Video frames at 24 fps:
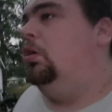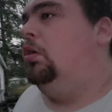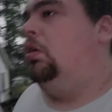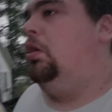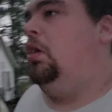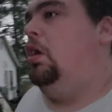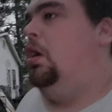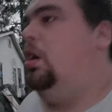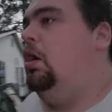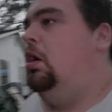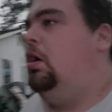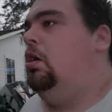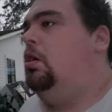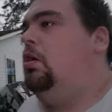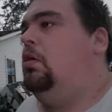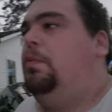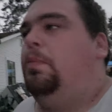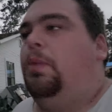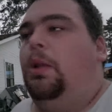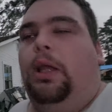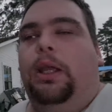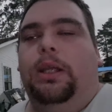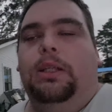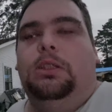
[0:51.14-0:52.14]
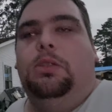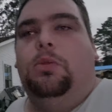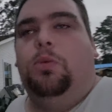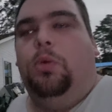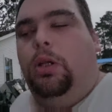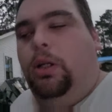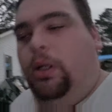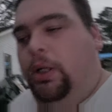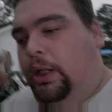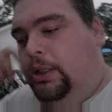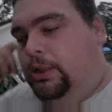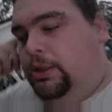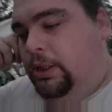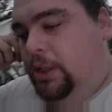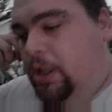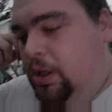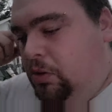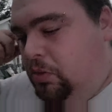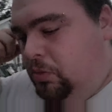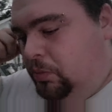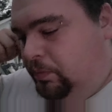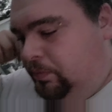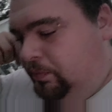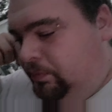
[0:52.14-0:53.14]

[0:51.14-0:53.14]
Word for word: uh, placed where it needs to go.